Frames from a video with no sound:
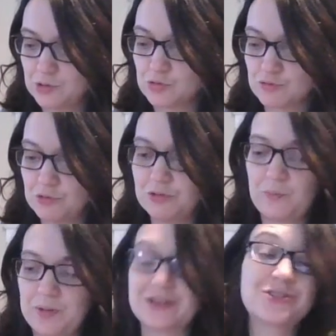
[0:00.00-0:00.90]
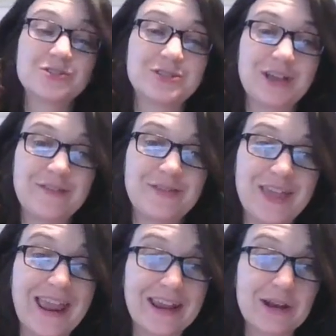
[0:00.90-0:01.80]
drew the pictures of
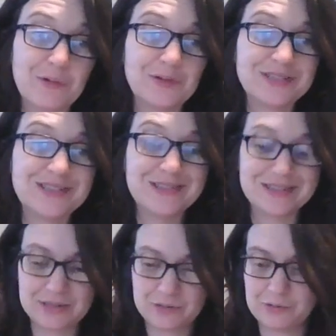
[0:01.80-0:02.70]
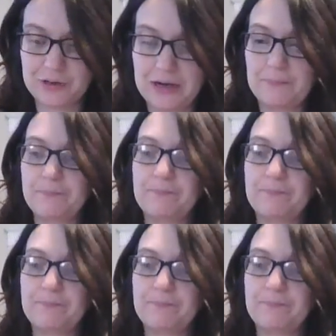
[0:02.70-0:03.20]
the animals in the story.